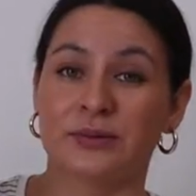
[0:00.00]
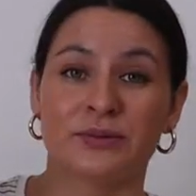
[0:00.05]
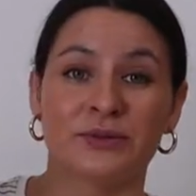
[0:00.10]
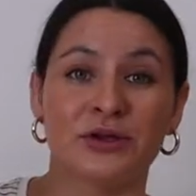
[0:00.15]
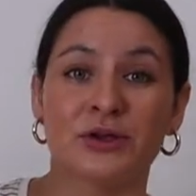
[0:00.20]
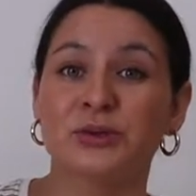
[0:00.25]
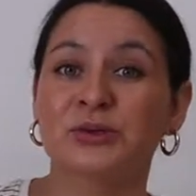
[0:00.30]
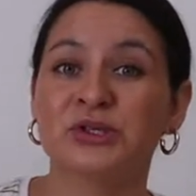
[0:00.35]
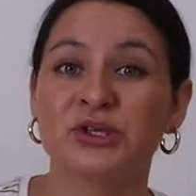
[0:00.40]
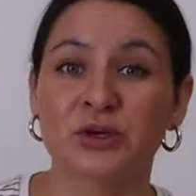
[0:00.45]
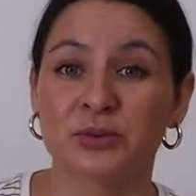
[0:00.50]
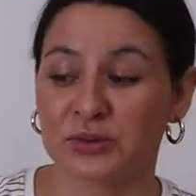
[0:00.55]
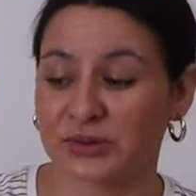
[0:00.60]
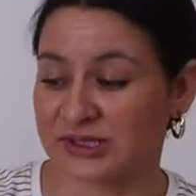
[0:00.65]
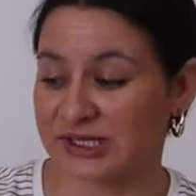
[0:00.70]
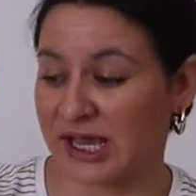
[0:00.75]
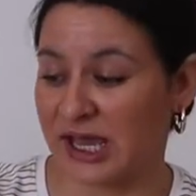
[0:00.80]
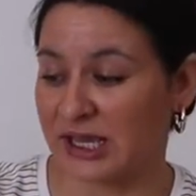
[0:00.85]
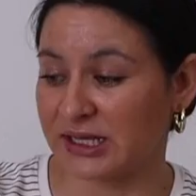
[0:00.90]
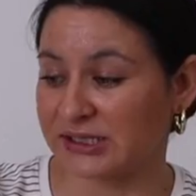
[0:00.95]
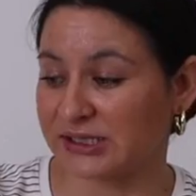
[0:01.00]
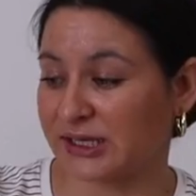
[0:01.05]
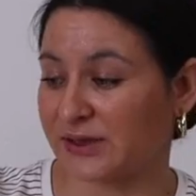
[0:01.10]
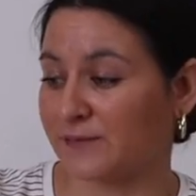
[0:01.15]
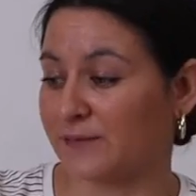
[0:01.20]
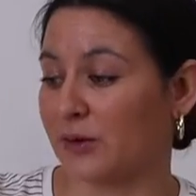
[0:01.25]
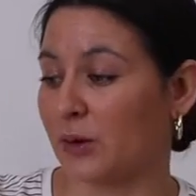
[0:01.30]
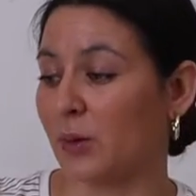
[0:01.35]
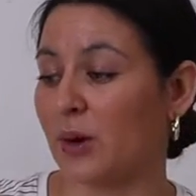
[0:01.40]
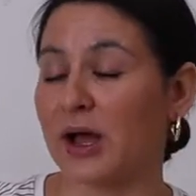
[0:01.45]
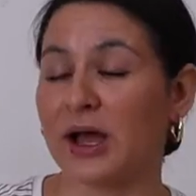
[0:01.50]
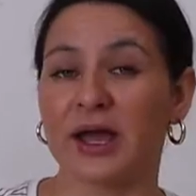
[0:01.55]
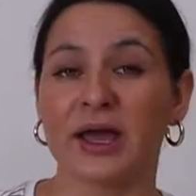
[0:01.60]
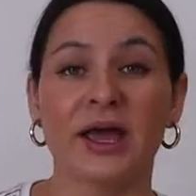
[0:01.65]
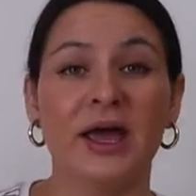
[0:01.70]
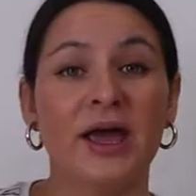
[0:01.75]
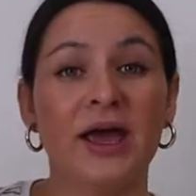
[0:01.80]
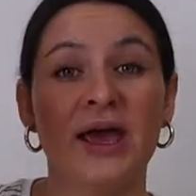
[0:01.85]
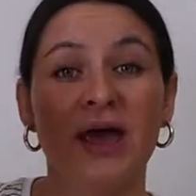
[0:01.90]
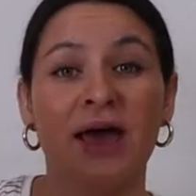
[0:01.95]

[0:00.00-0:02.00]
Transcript: Use 2% if you want.